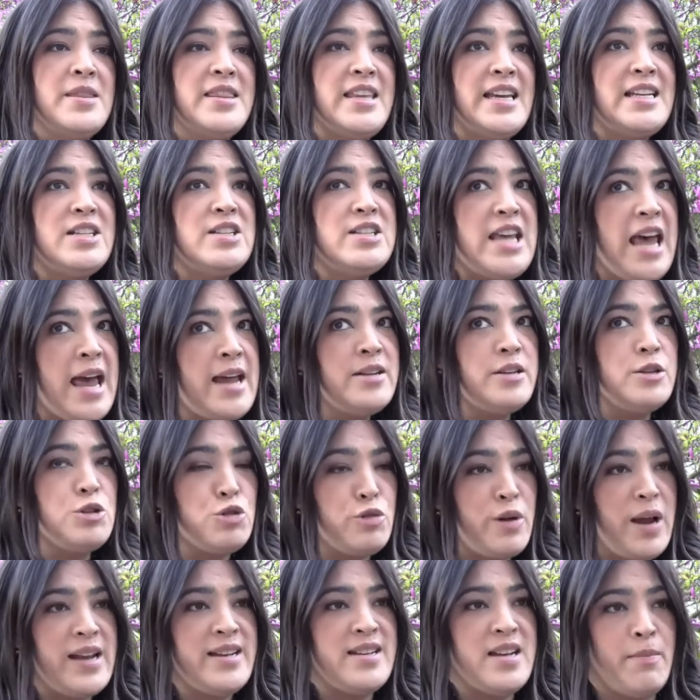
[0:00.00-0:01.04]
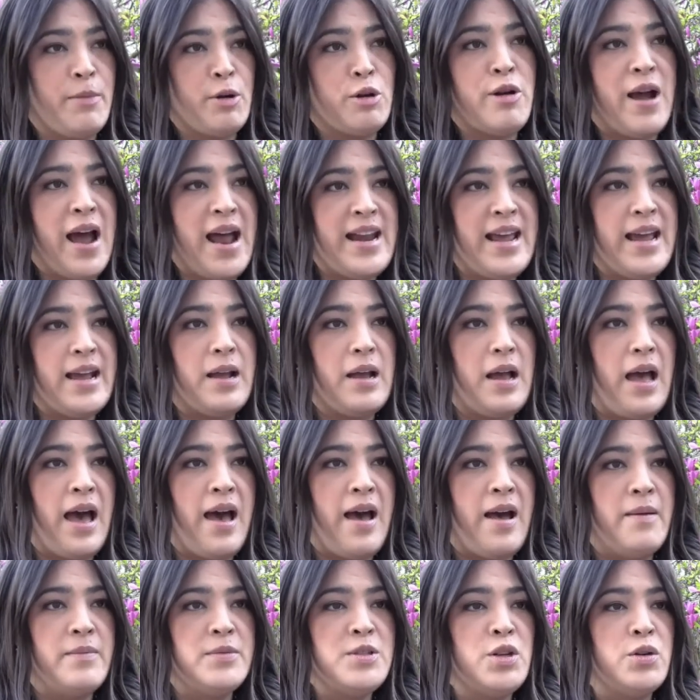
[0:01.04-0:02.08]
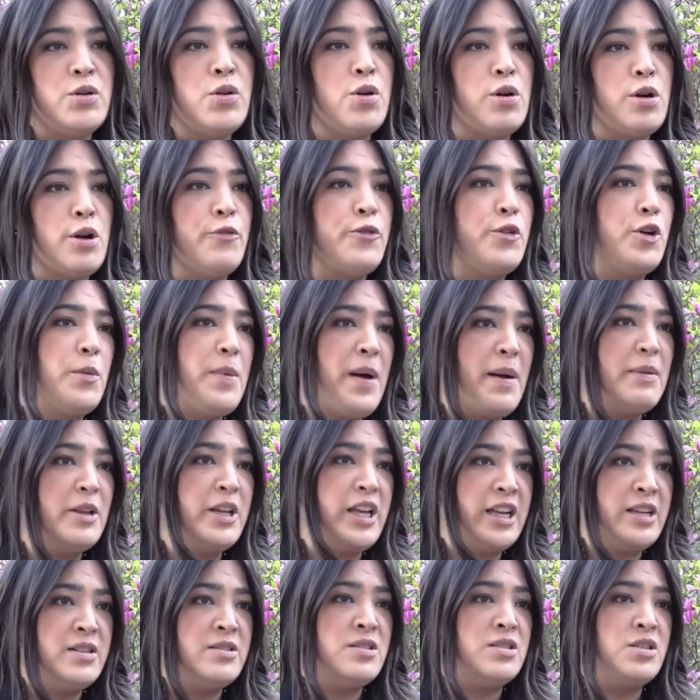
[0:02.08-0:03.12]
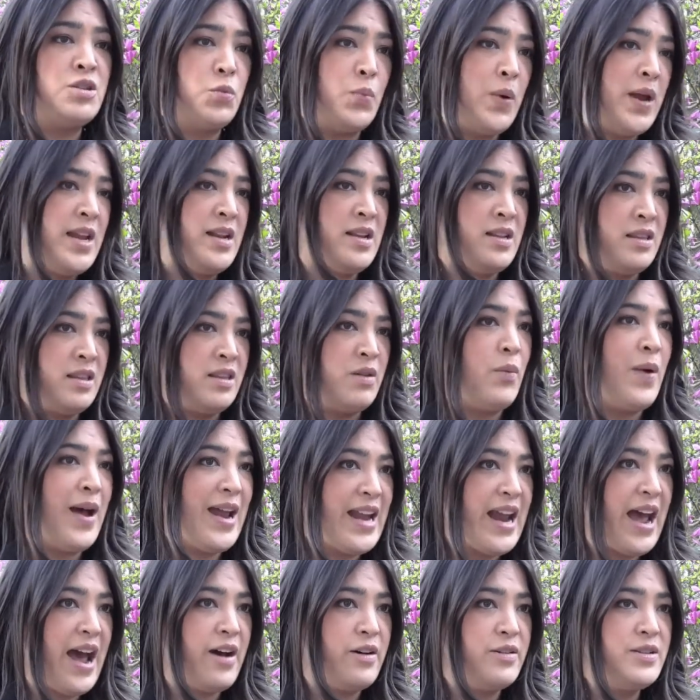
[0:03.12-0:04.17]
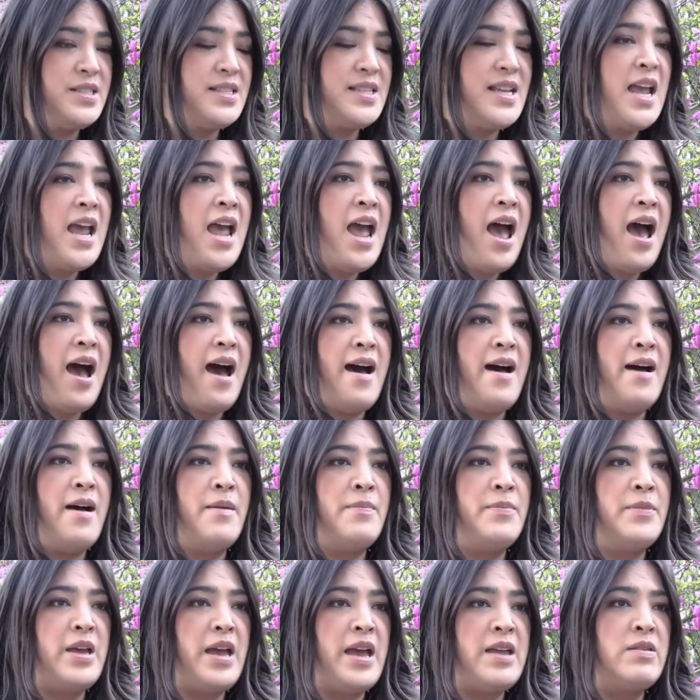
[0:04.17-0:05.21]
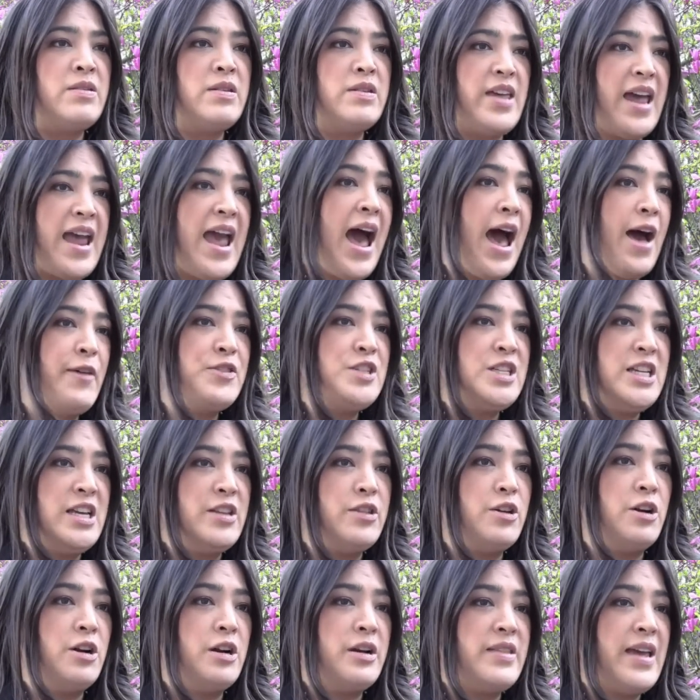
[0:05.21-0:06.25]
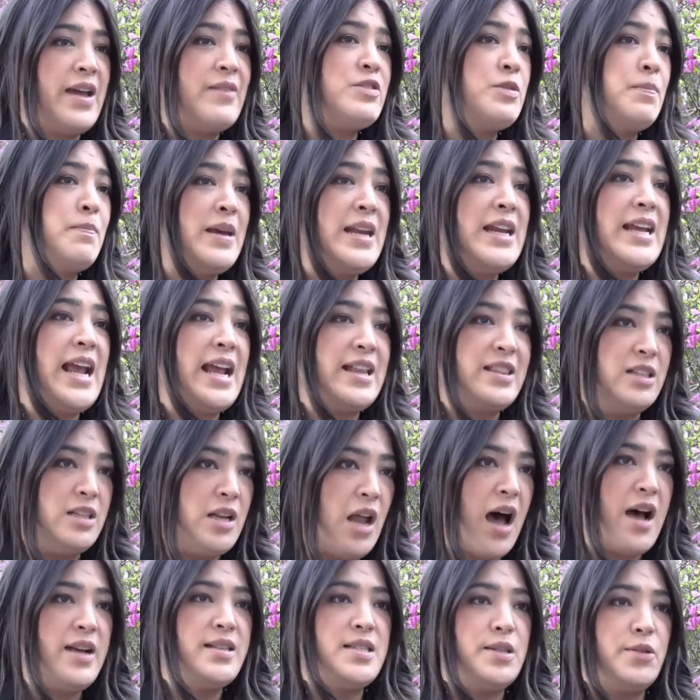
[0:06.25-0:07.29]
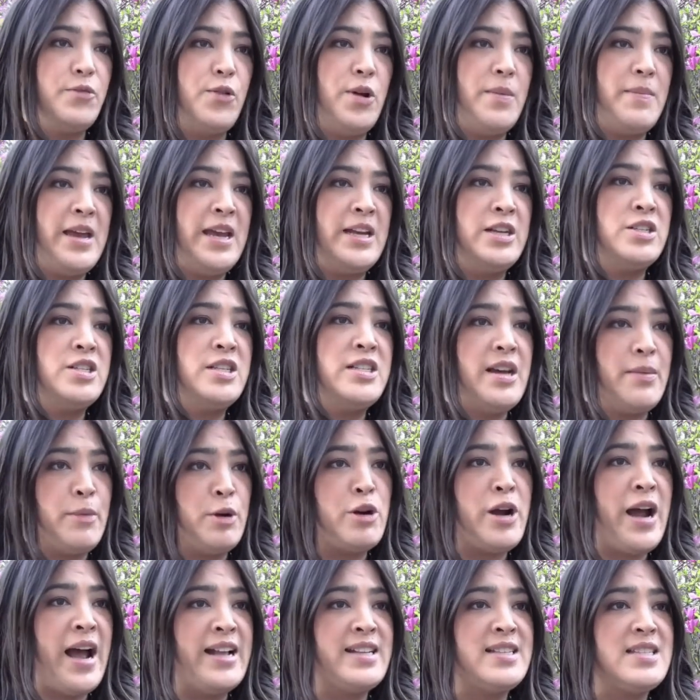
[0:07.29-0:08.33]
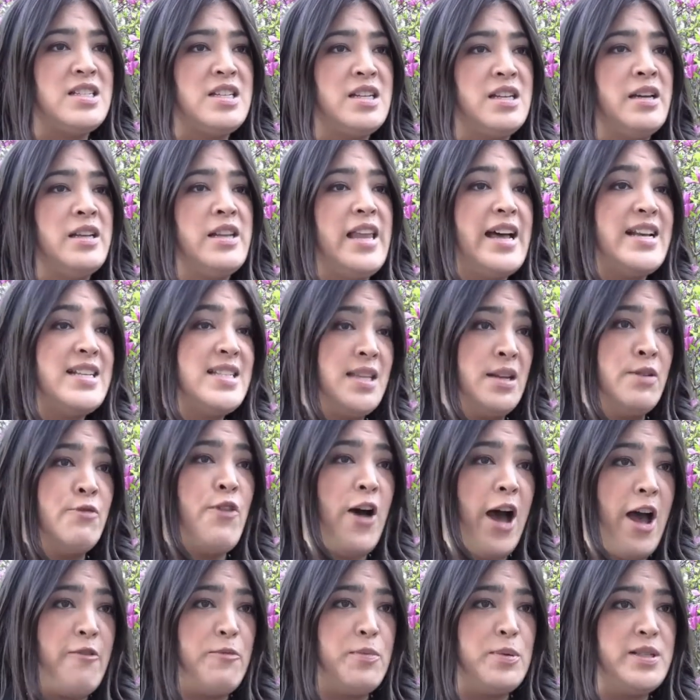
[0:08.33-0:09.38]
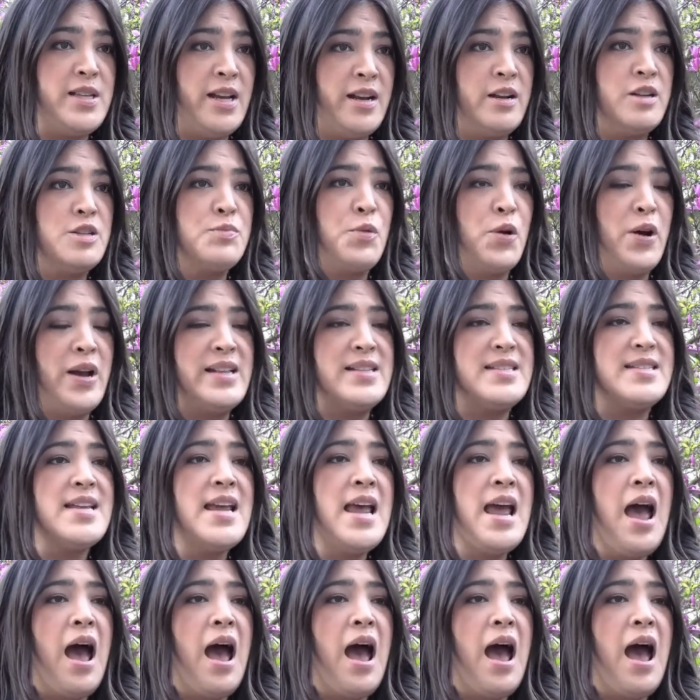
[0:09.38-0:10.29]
They tend to trend Democratic, so in order for Republicans to win the White House, and they have to mitigate the loss of women to Democrats to less than 5 percentage points.